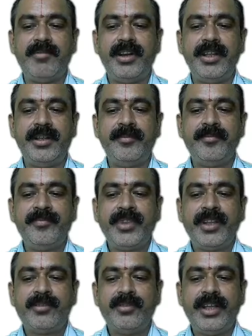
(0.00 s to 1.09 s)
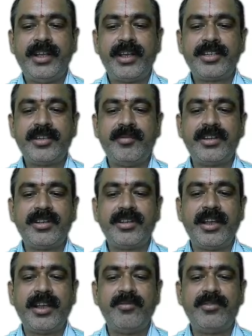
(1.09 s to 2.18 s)
liability to the customers
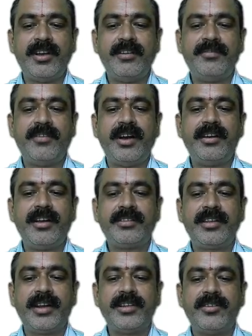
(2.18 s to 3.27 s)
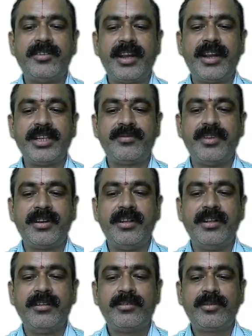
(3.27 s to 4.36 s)
on account of unauthorized
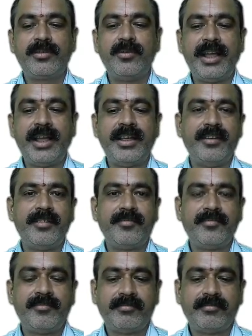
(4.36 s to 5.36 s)
transfer through hacking.